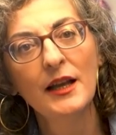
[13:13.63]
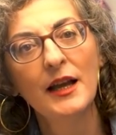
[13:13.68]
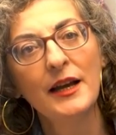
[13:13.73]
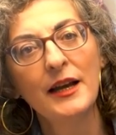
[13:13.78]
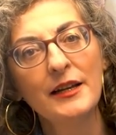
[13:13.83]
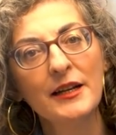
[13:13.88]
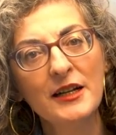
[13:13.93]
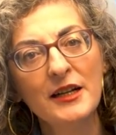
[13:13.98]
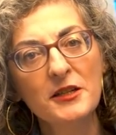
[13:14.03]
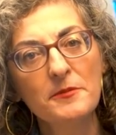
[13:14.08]

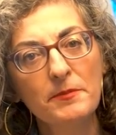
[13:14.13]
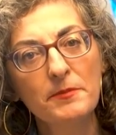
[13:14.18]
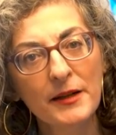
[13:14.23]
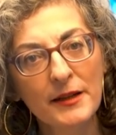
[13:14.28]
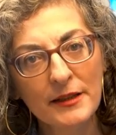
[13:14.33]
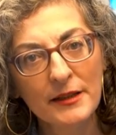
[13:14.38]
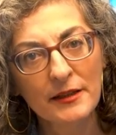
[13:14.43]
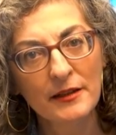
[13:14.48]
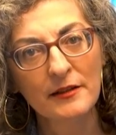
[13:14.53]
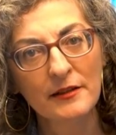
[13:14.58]
and
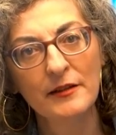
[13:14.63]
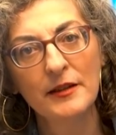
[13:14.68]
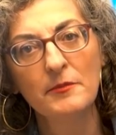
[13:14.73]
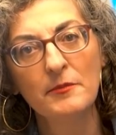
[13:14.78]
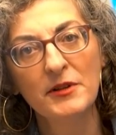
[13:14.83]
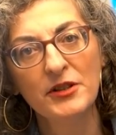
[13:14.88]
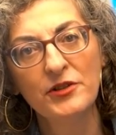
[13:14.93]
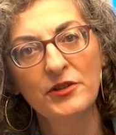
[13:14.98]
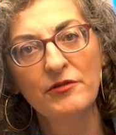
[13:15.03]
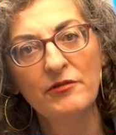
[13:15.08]
expand the
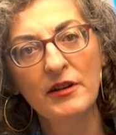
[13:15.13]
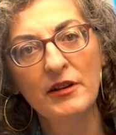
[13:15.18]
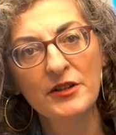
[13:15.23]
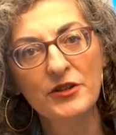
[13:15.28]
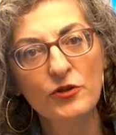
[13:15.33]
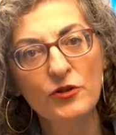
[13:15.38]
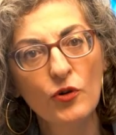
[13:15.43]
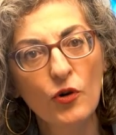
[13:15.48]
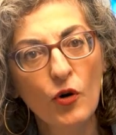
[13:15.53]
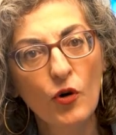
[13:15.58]
material
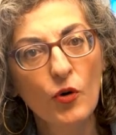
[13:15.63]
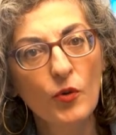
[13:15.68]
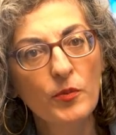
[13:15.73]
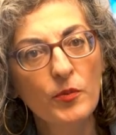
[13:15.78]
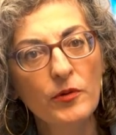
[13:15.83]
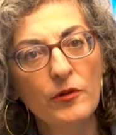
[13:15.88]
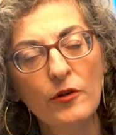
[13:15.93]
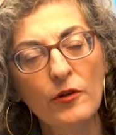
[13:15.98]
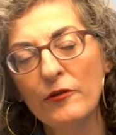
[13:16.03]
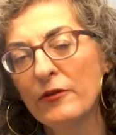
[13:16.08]
scope
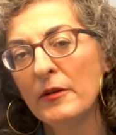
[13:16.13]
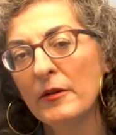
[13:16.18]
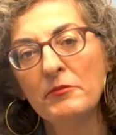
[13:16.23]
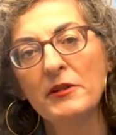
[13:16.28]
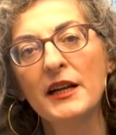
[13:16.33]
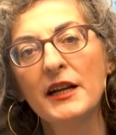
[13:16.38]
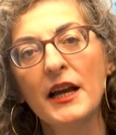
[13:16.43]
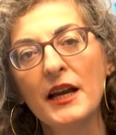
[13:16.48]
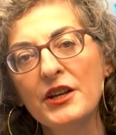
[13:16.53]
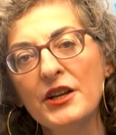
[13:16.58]
of
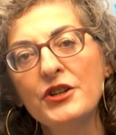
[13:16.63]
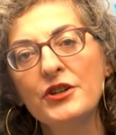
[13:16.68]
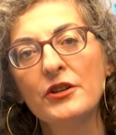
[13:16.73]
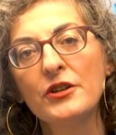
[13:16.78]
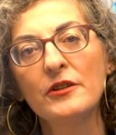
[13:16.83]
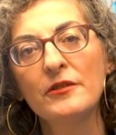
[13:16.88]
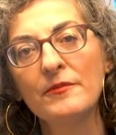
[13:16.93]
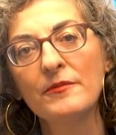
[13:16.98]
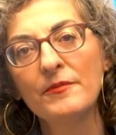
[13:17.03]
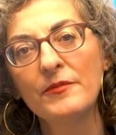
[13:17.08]

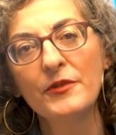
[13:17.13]
application,